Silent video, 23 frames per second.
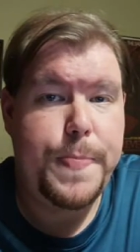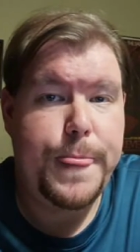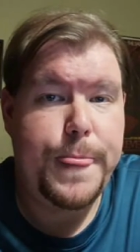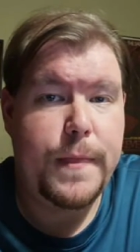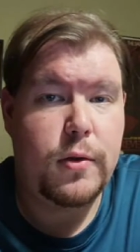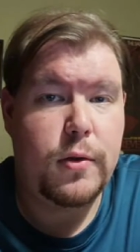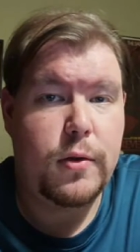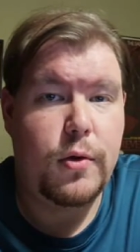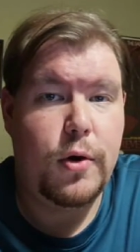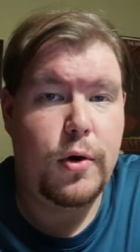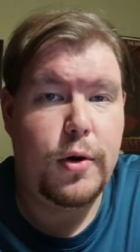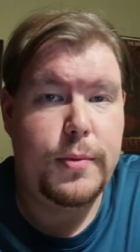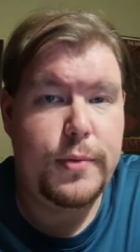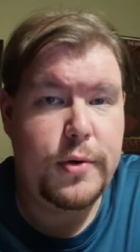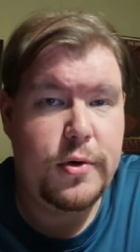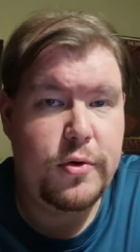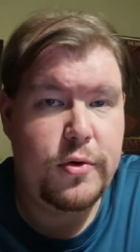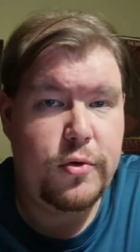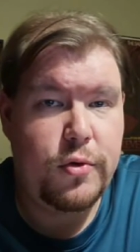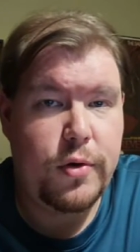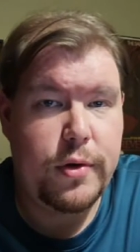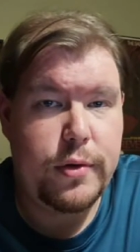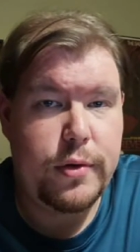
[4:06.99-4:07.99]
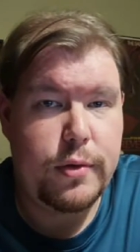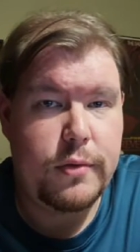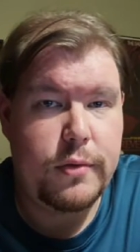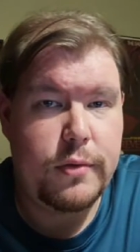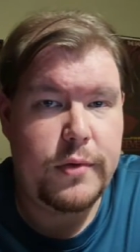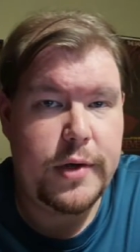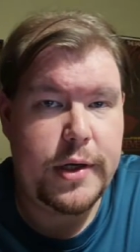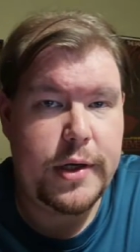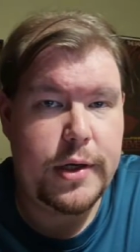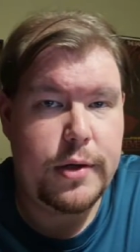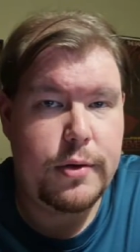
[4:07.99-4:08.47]
So I hope you enjoy those
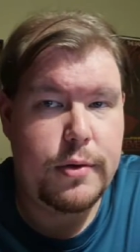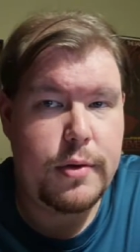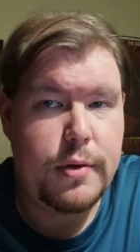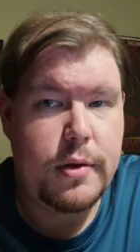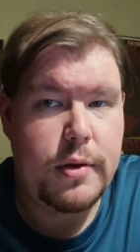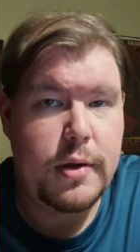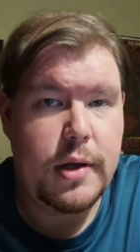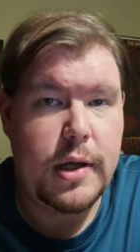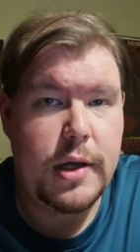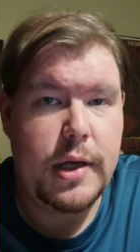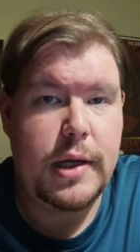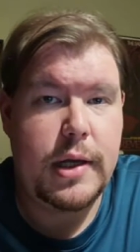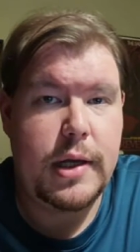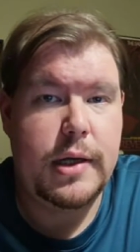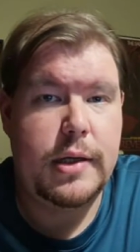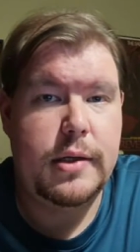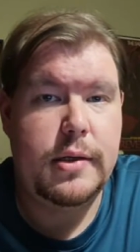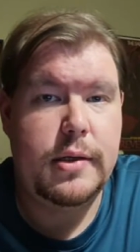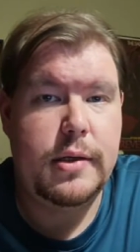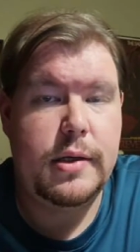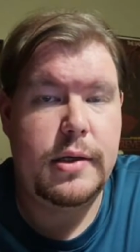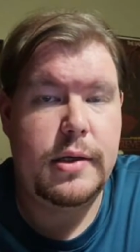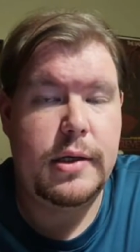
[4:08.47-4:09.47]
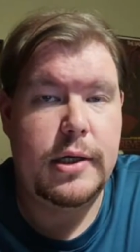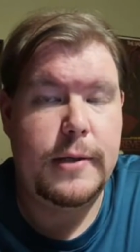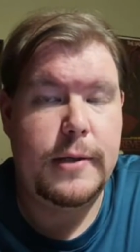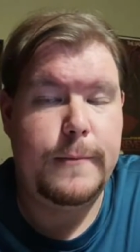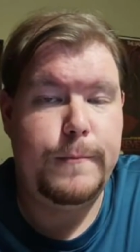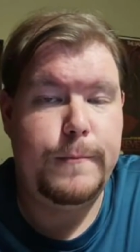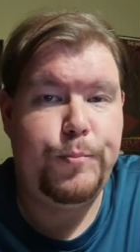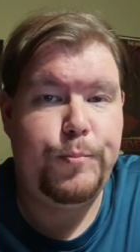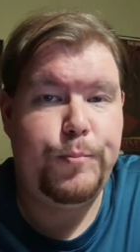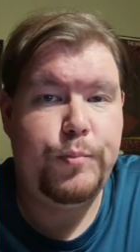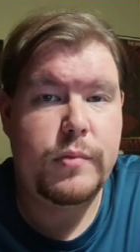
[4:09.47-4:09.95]
videos, and
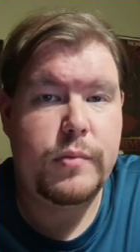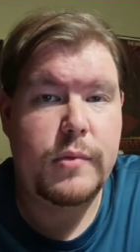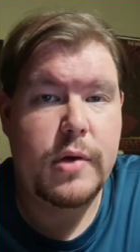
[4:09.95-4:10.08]
um,